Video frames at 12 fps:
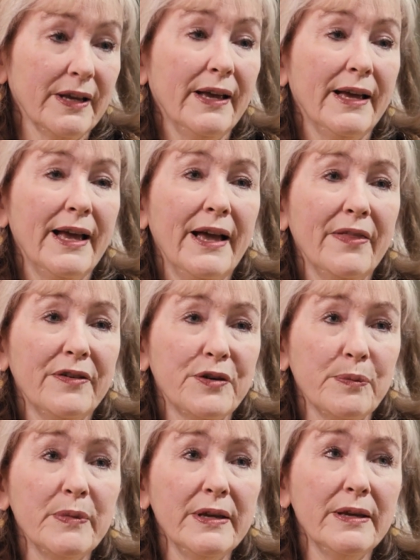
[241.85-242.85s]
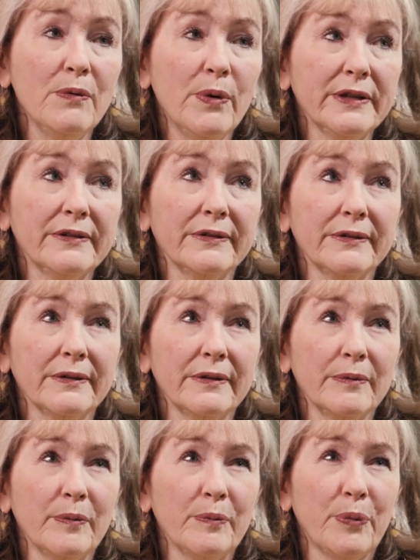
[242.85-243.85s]
And to me, what's
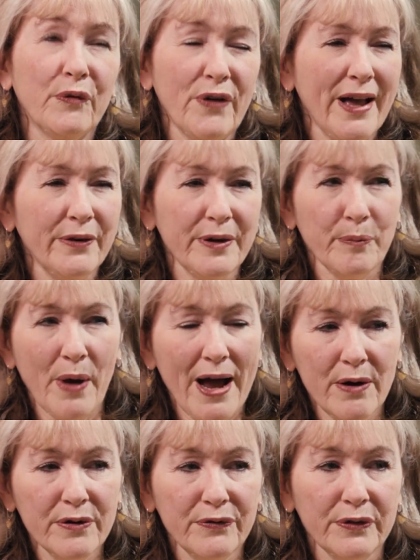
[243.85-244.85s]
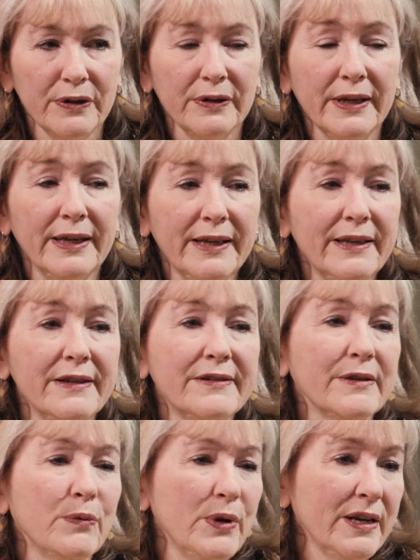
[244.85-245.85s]
profound and powerful is that
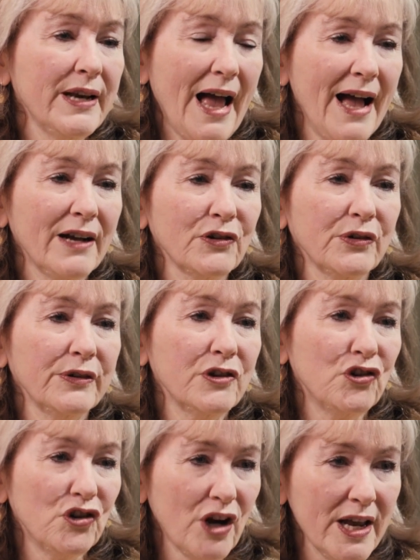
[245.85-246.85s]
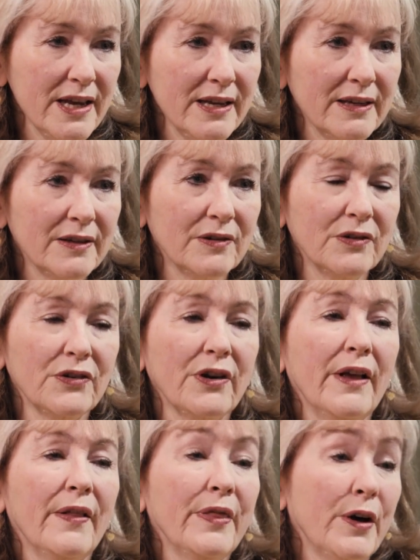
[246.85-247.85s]
we can actually change
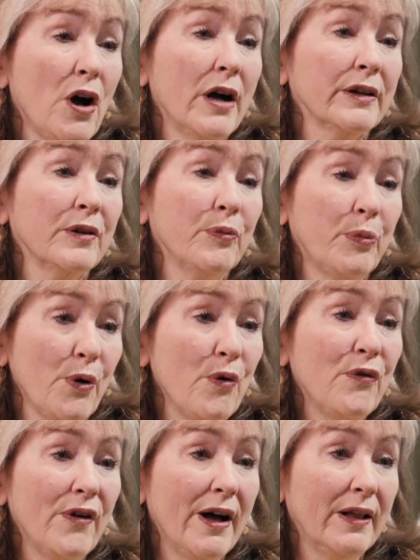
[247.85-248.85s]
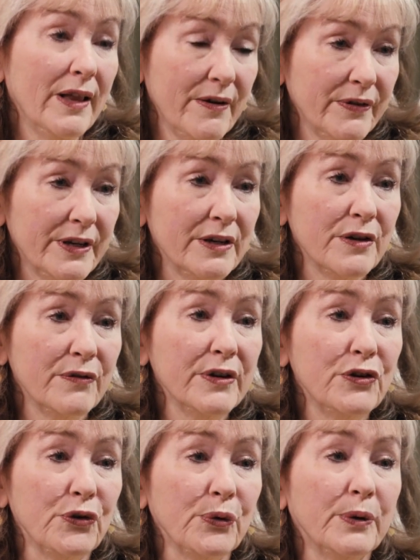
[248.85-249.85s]
the cognitive profile of an
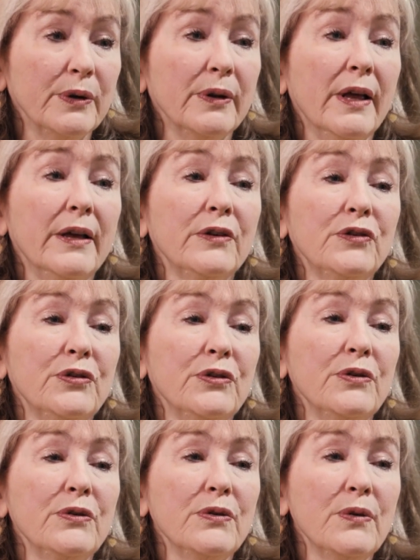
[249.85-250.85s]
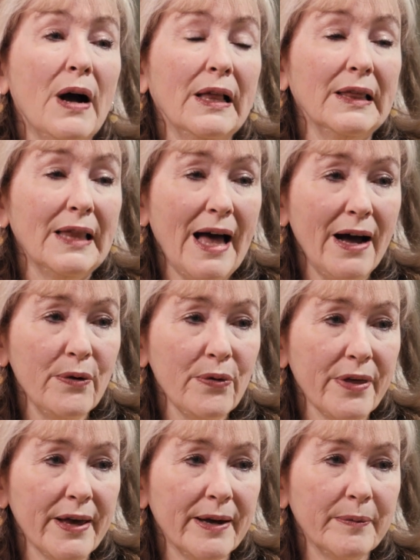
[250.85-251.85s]
individual to allow
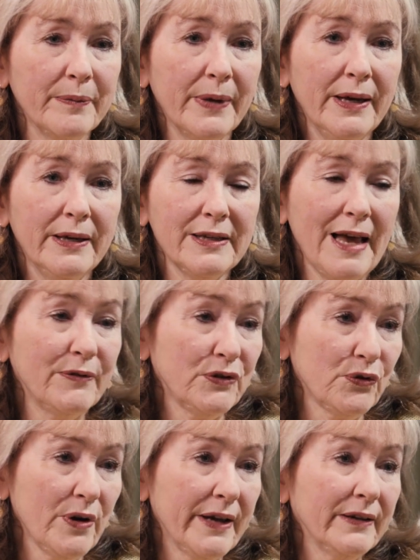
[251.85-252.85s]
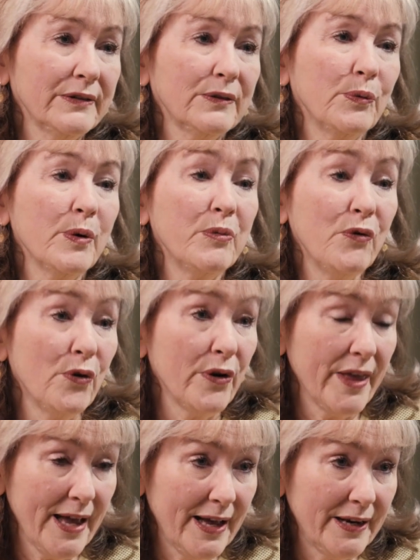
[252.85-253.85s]
them to have strengths where before they
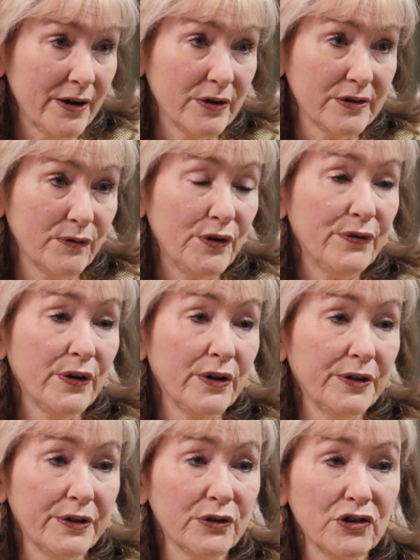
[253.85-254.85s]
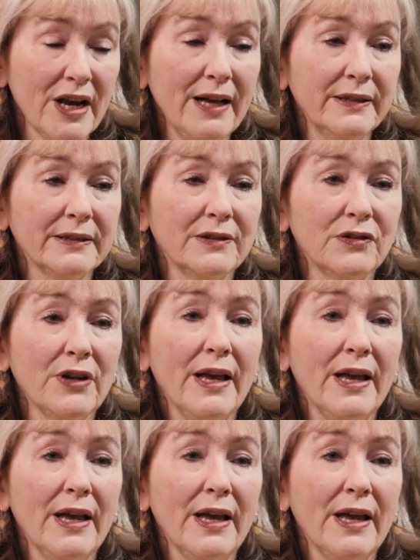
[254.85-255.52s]
had areas of difficulty or challenge,